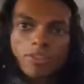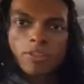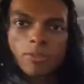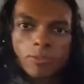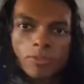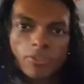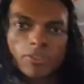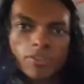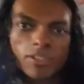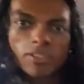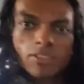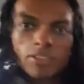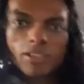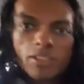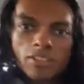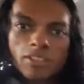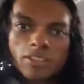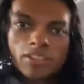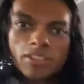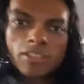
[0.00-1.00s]
I jump on stage.
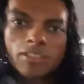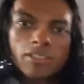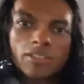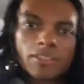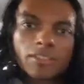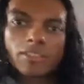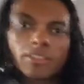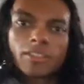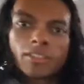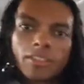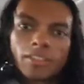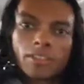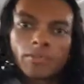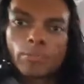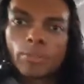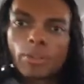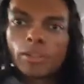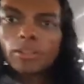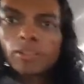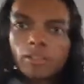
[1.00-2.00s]
There she is,
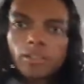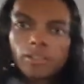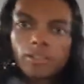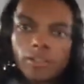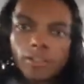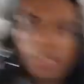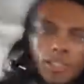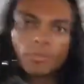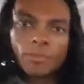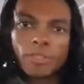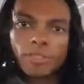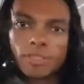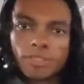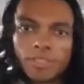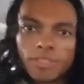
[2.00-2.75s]
partner in crime.